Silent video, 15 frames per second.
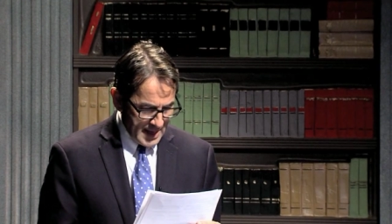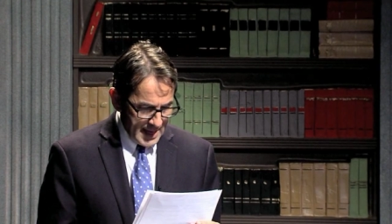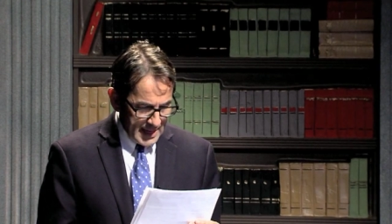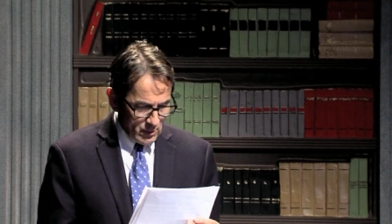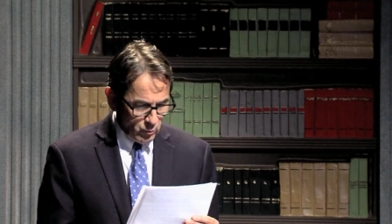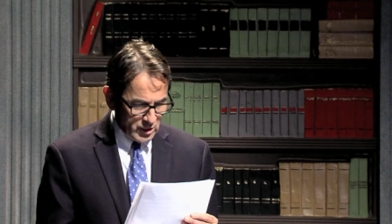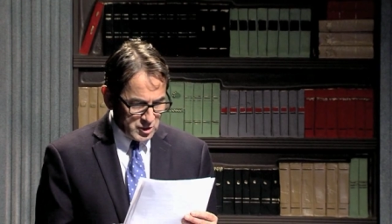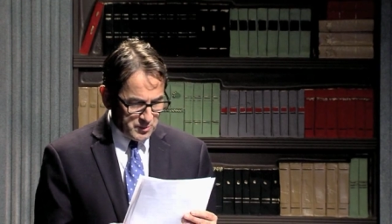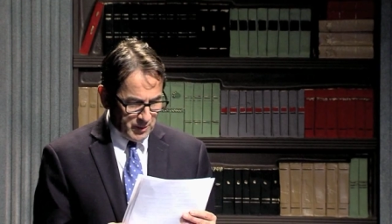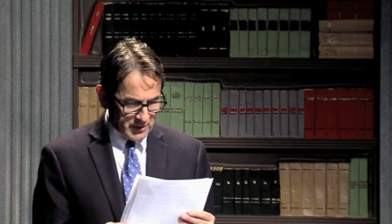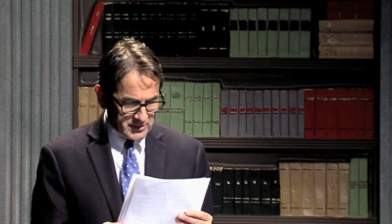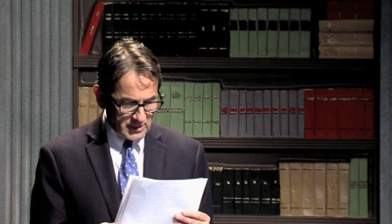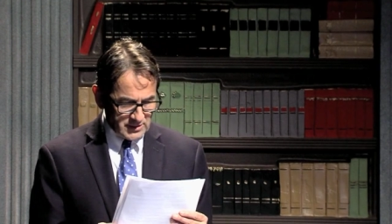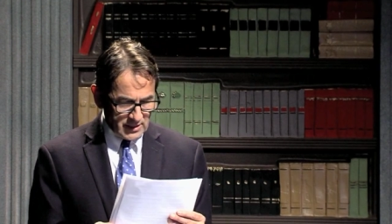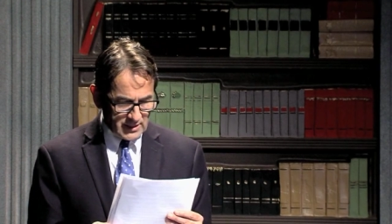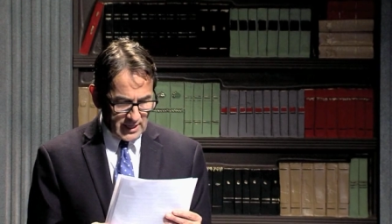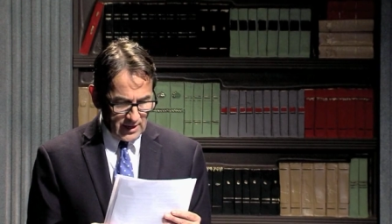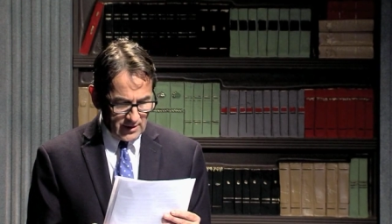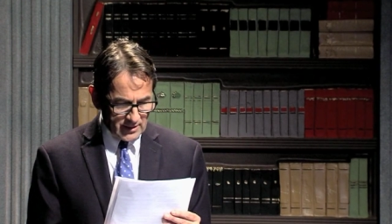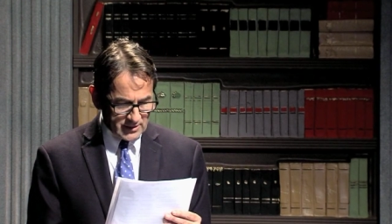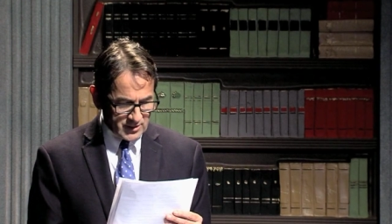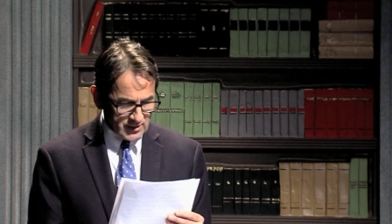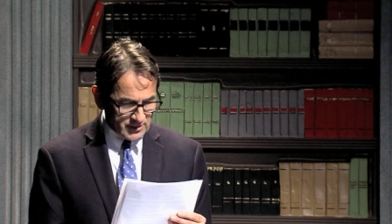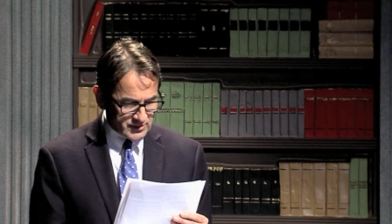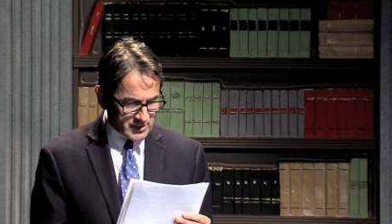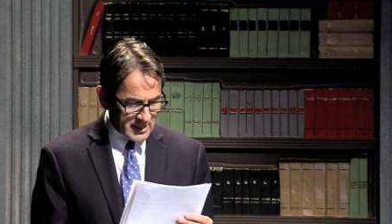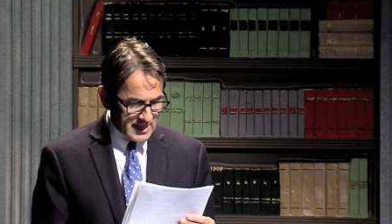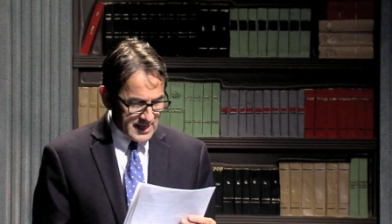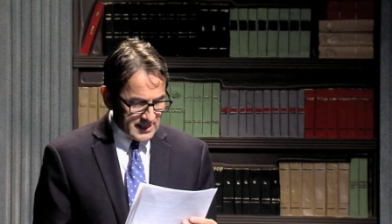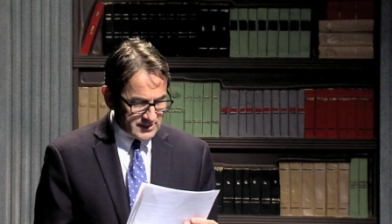In which book does a character's
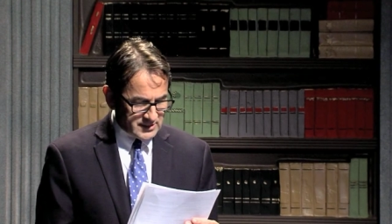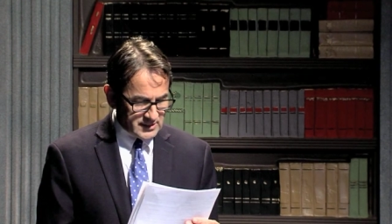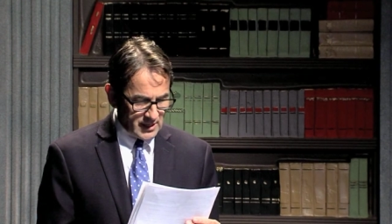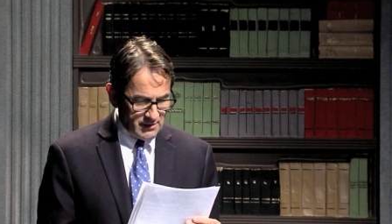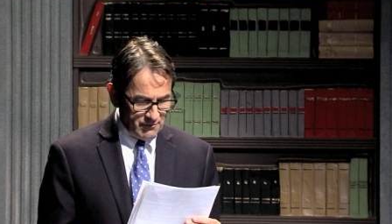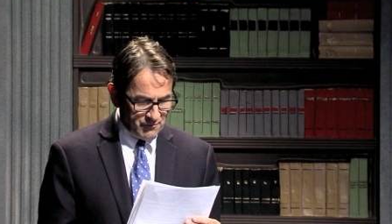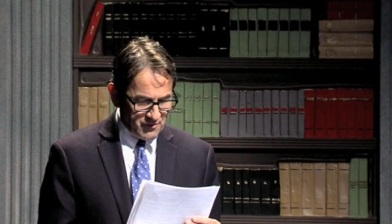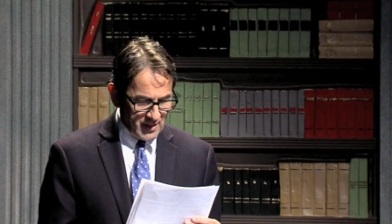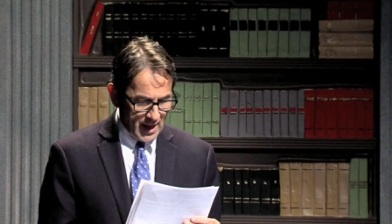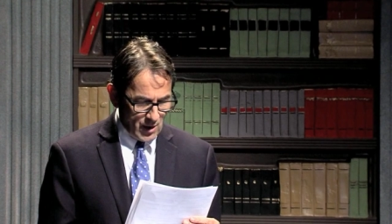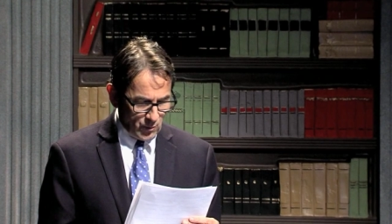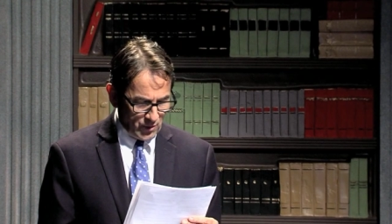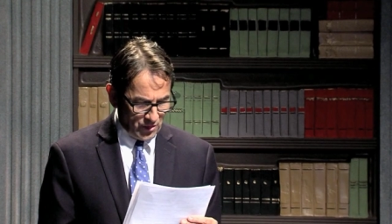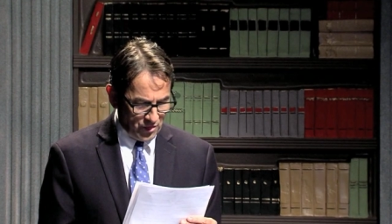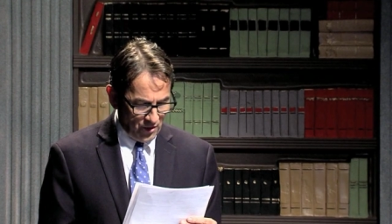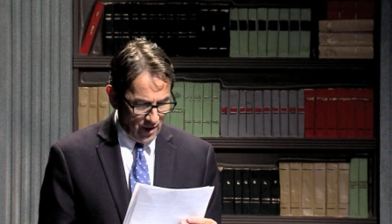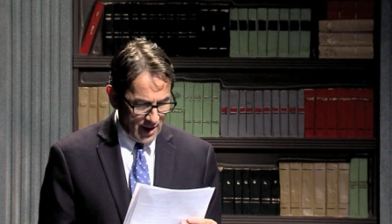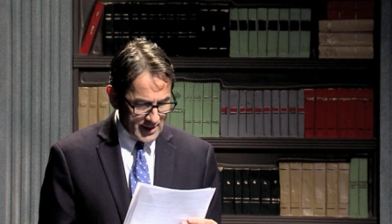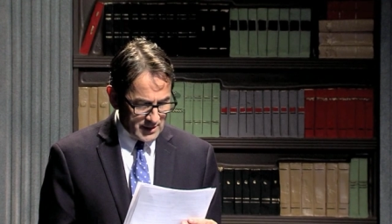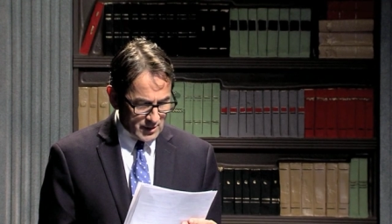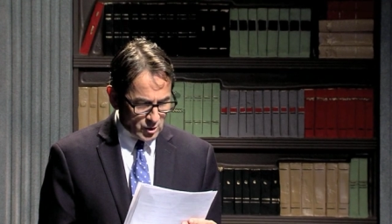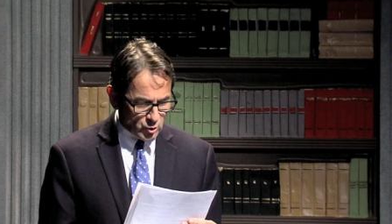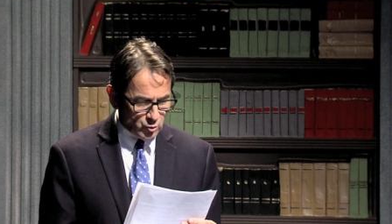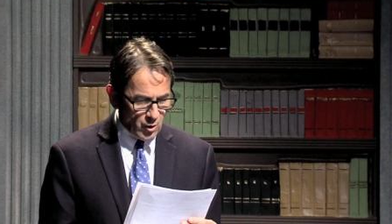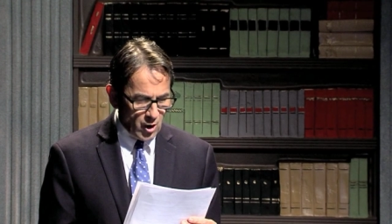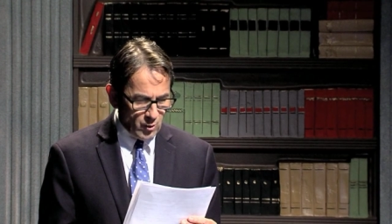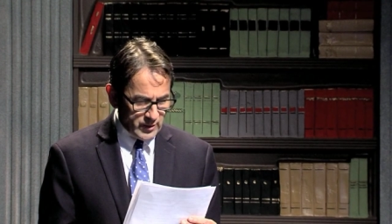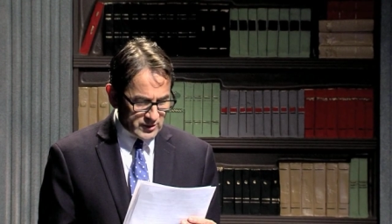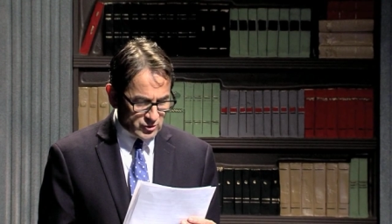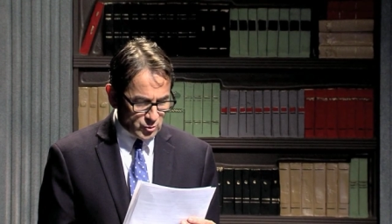sunflower thought grow
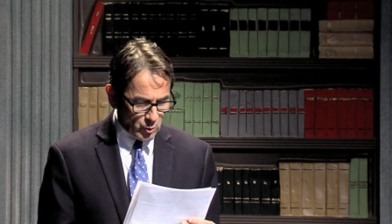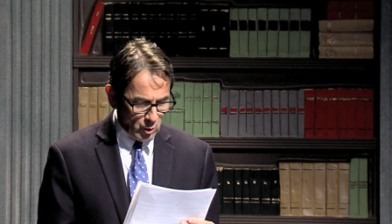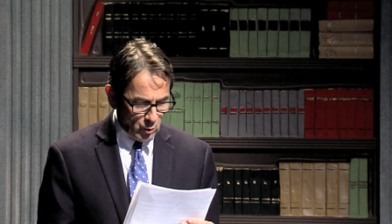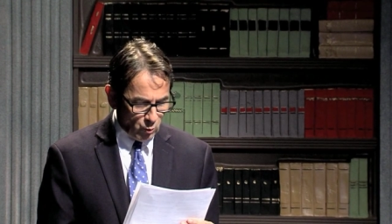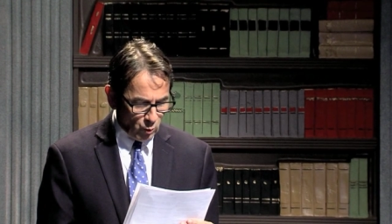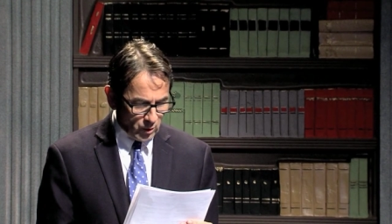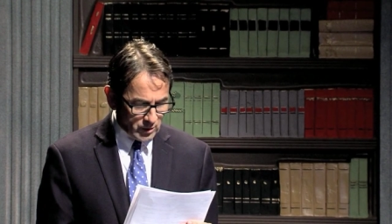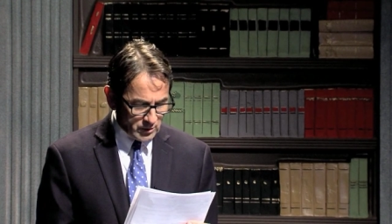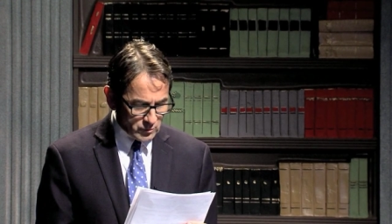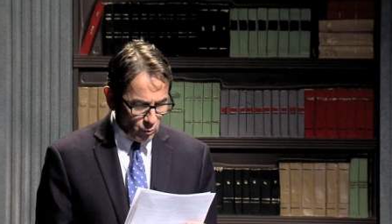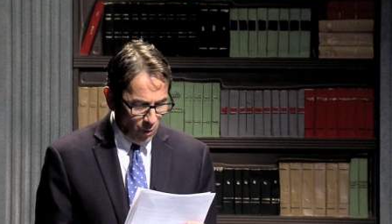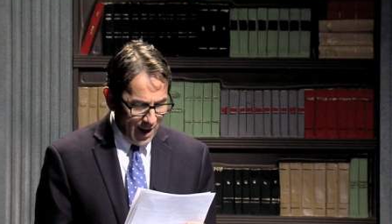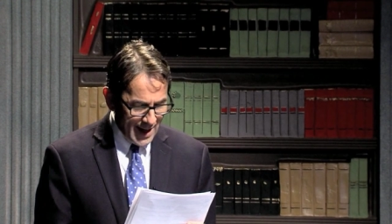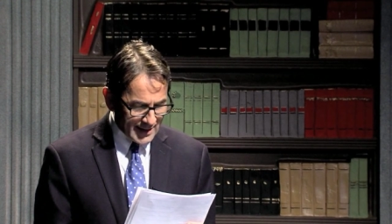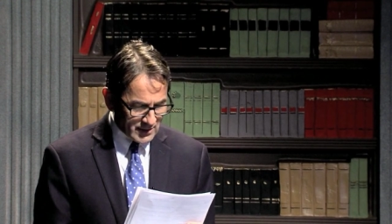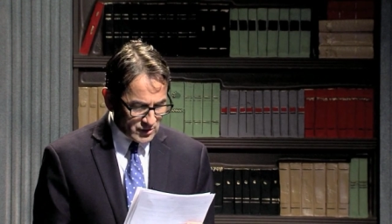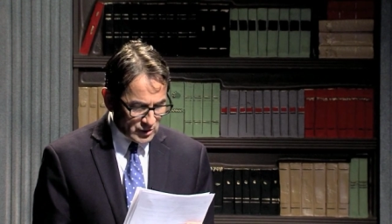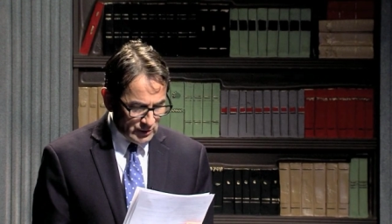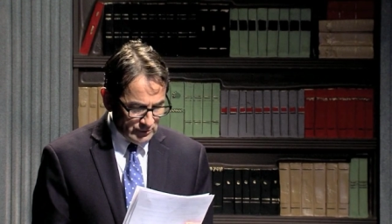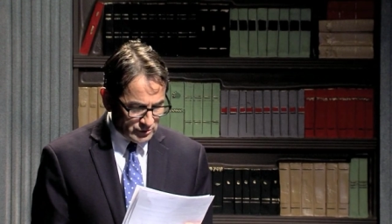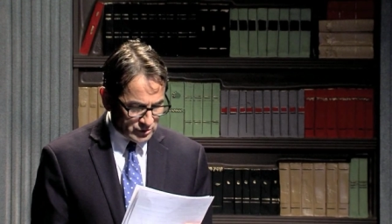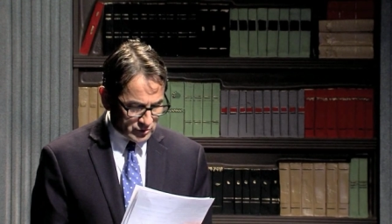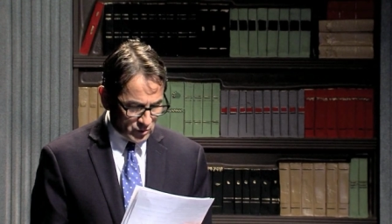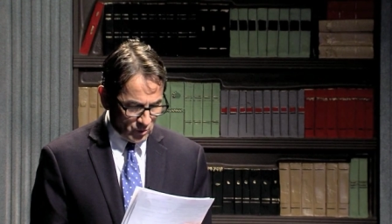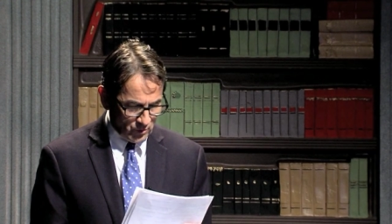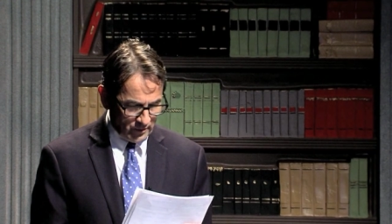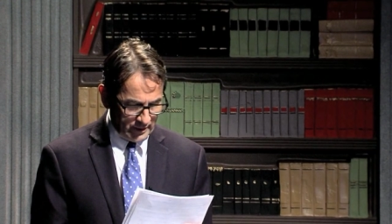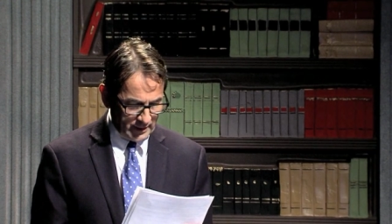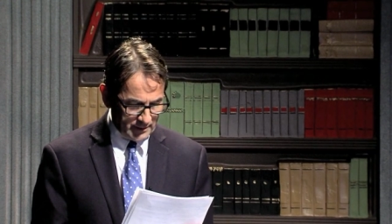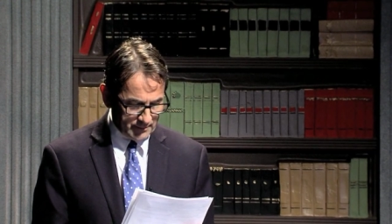into a worldwide news story?